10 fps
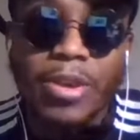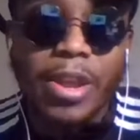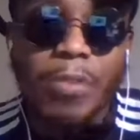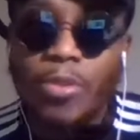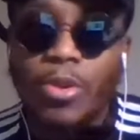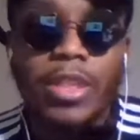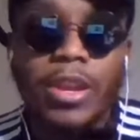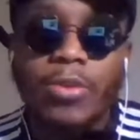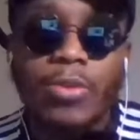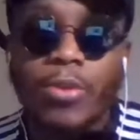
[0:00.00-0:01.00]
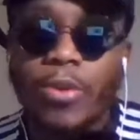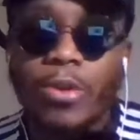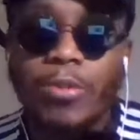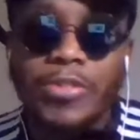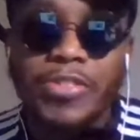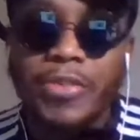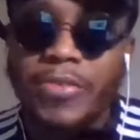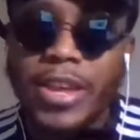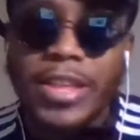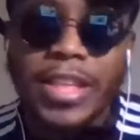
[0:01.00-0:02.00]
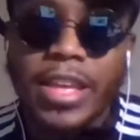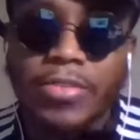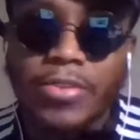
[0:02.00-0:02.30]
when they bought their new crib and stuff like that.